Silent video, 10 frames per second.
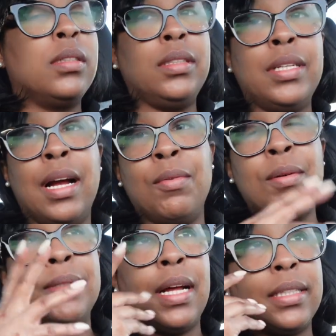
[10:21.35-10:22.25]
y'all, what
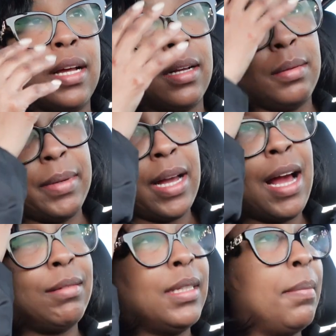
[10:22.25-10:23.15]
was I talking about?
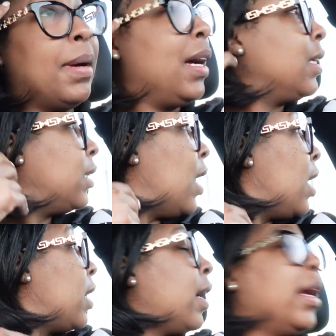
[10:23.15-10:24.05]
I was talking about how
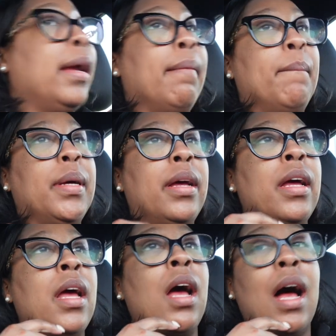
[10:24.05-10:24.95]
tired I am, but
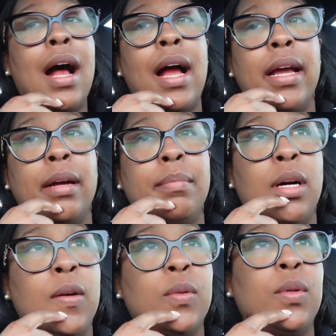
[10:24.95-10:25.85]
I am
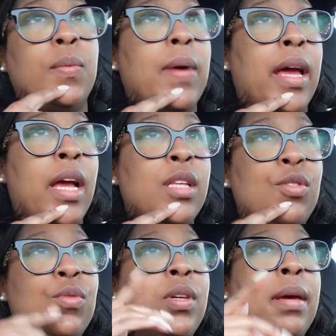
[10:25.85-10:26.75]
on the way
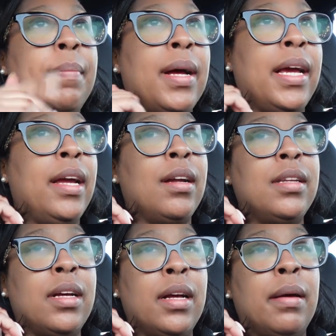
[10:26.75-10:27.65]
to get my hair
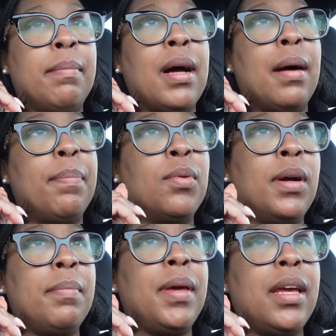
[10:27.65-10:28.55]
done. My
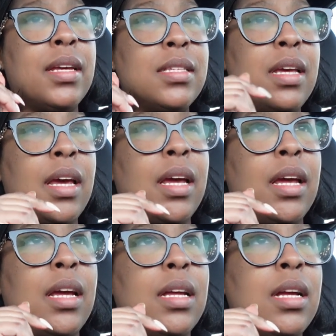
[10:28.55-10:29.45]
appointment is
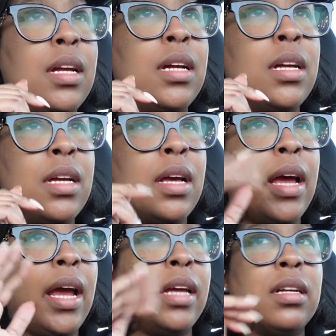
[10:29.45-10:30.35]
at
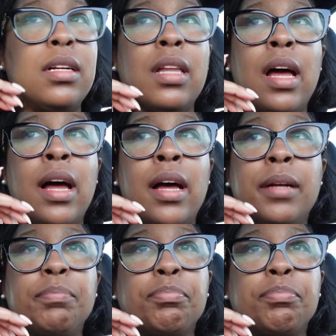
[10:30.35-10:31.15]
eight o'clock,